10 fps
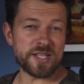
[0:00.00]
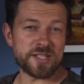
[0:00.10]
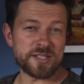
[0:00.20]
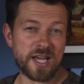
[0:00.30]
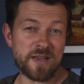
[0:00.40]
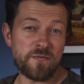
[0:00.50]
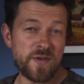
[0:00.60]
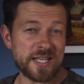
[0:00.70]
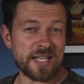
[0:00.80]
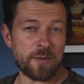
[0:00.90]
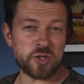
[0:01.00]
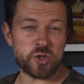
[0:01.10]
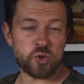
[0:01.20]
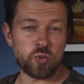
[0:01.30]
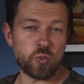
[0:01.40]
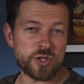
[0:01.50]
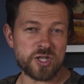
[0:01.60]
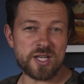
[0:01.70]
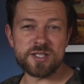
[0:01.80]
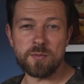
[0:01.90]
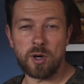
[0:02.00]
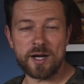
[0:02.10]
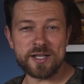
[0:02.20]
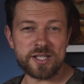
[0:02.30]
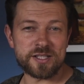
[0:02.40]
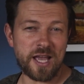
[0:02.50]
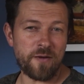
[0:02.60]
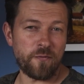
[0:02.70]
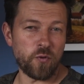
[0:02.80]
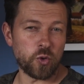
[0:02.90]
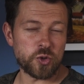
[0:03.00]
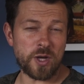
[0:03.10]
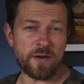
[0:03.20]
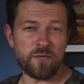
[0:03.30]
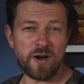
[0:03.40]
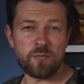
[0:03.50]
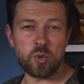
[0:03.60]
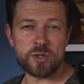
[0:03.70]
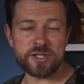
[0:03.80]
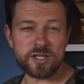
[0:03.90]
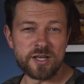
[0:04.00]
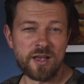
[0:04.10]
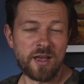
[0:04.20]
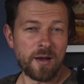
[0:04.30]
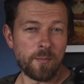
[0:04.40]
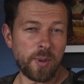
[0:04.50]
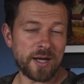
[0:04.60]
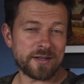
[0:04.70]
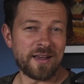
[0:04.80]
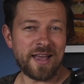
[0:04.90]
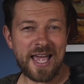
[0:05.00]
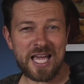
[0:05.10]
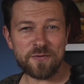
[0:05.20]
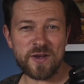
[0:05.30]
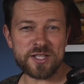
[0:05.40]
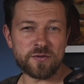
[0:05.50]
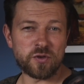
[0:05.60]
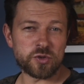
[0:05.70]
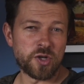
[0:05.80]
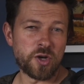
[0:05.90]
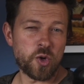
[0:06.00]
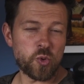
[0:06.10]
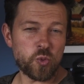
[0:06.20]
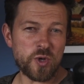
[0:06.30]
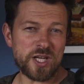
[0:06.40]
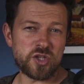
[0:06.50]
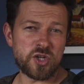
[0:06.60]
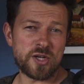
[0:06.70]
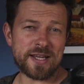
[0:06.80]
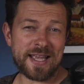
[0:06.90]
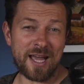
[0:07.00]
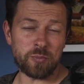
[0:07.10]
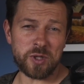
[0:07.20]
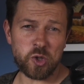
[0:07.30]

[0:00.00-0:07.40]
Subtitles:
isn't a fixed aperture zoom, which is a minus, it's f4 to f5.6, but at festivals, reach can be